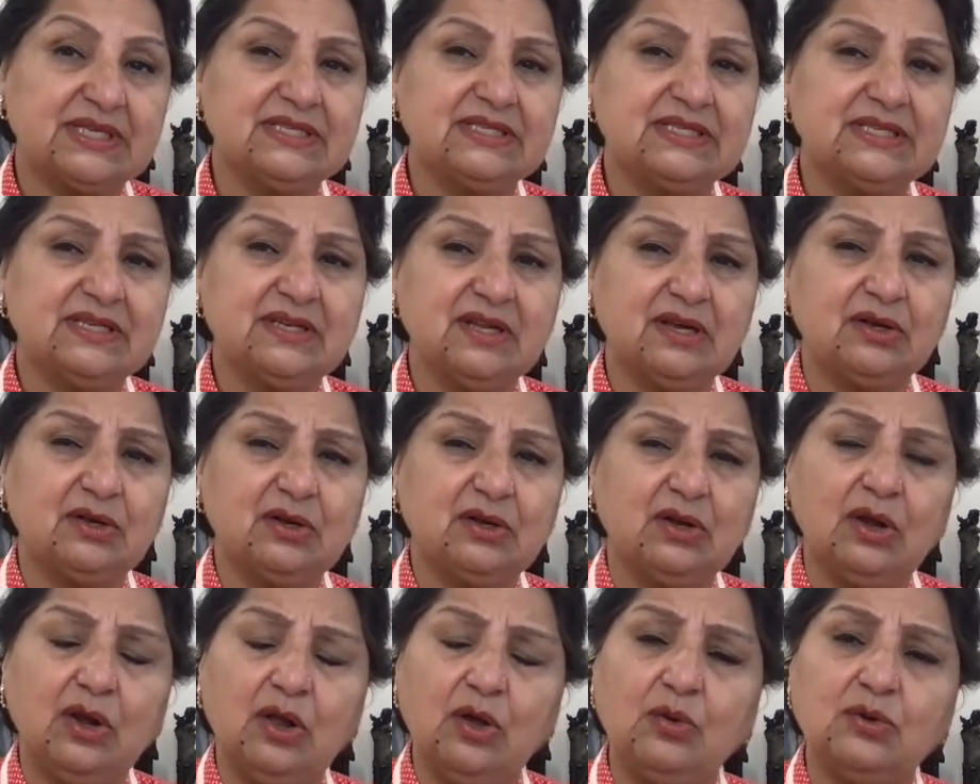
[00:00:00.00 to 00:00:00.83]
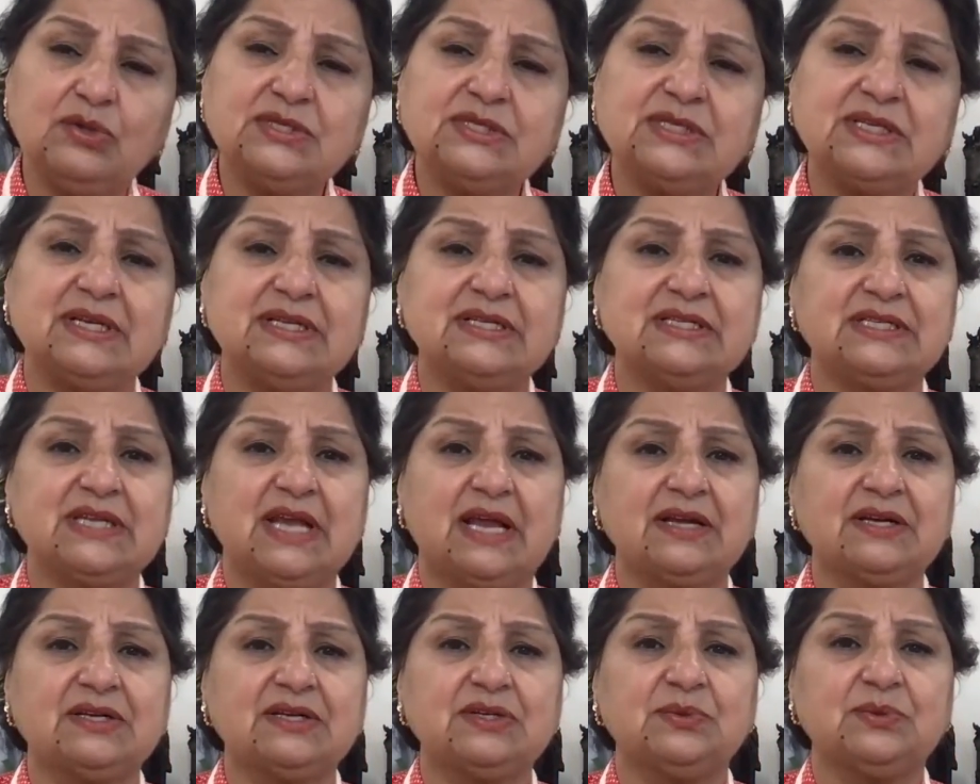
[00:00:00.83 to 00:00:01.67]
is in a close
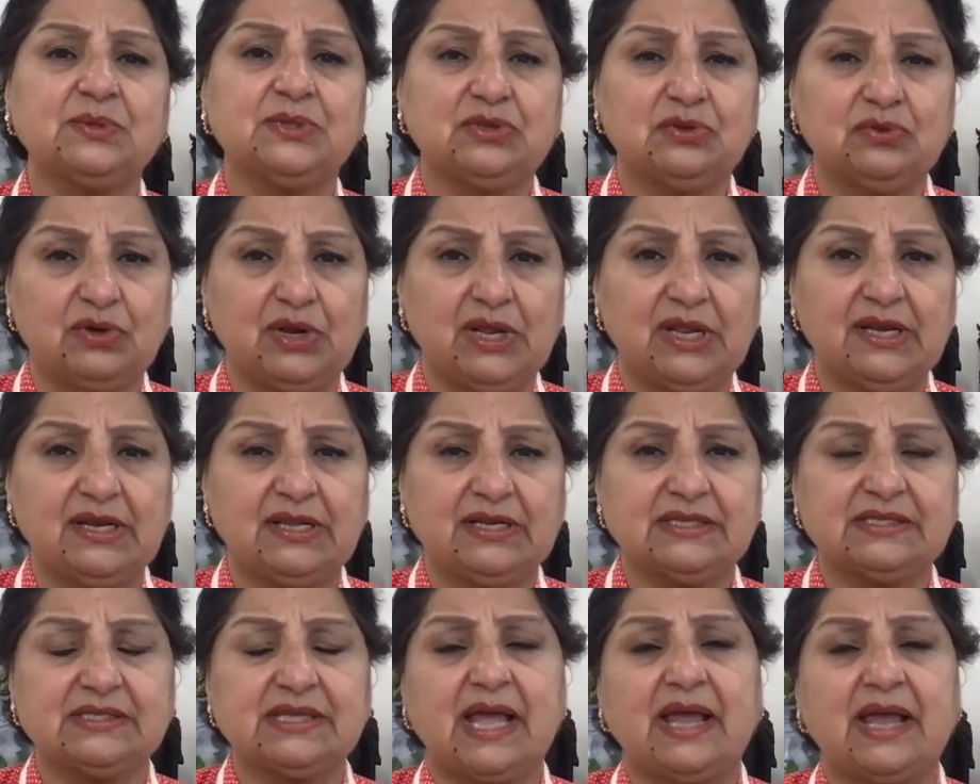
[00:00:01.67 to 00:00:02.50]
conjunct with Uranus